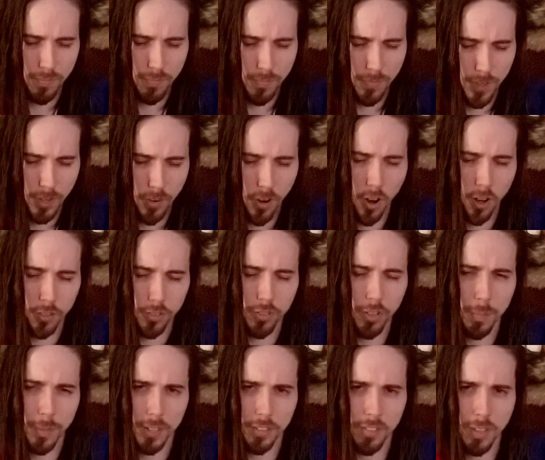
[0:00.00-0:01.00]
there are
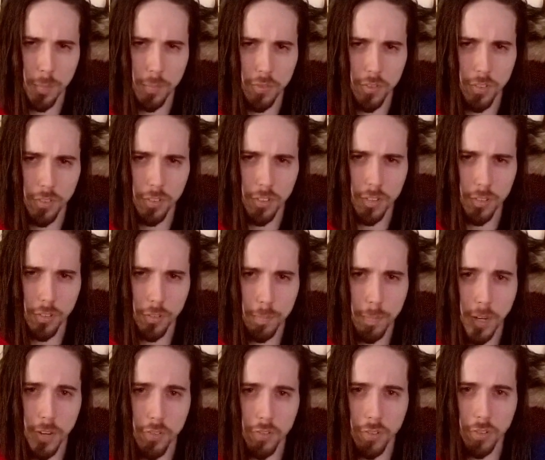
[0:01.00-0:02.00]
some exceptions and
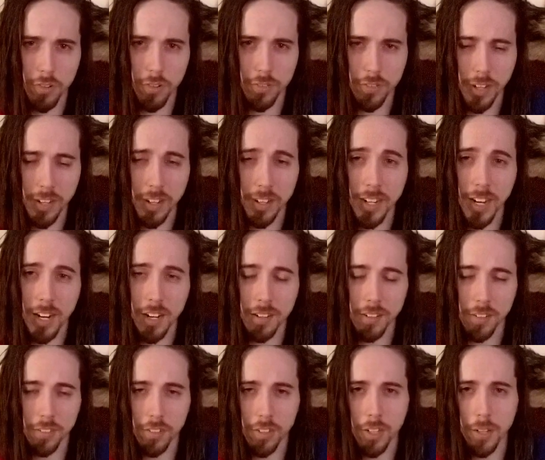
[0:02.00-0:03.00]
special
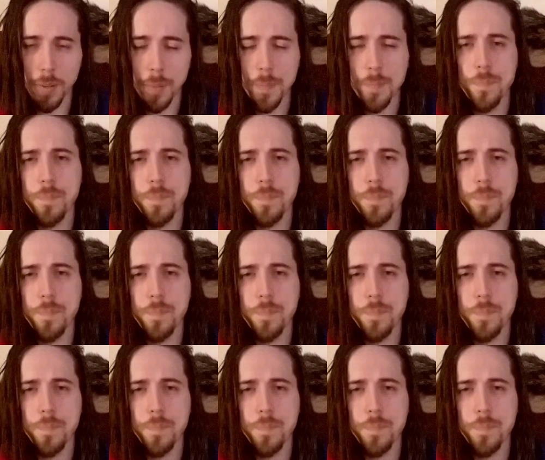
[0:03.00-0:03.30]
technicalities here.